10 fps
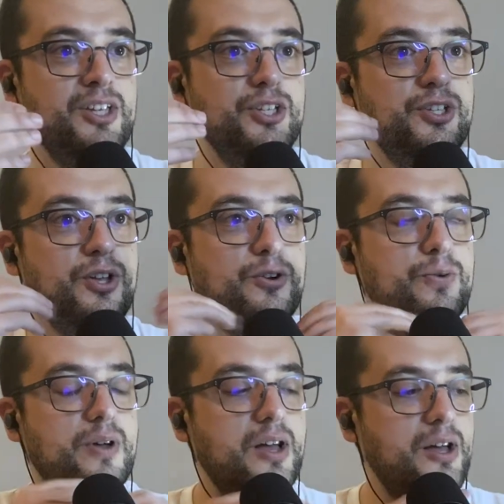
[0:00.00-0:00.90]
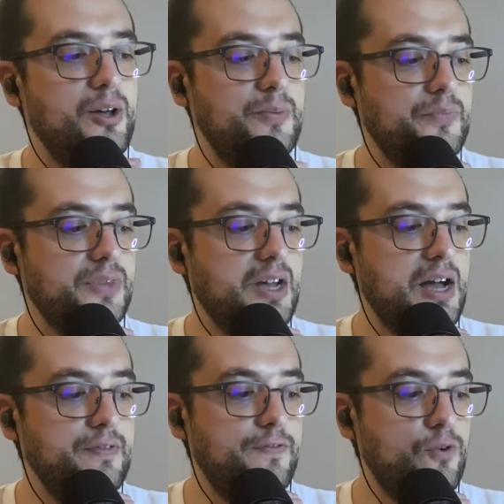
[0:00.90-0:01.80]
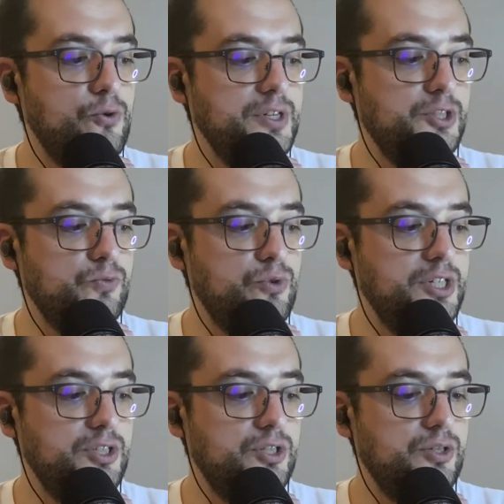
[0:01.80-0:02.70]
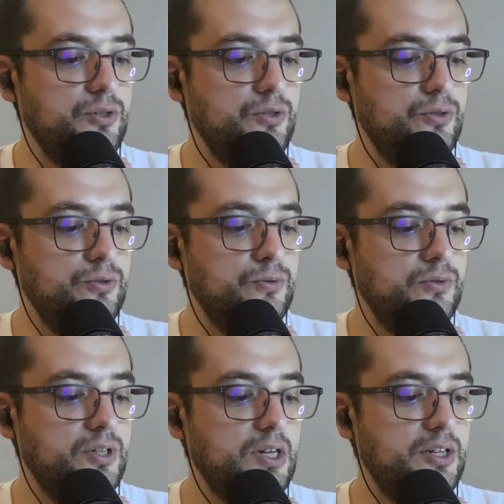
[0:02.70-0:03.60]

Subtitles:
So I've always wanted to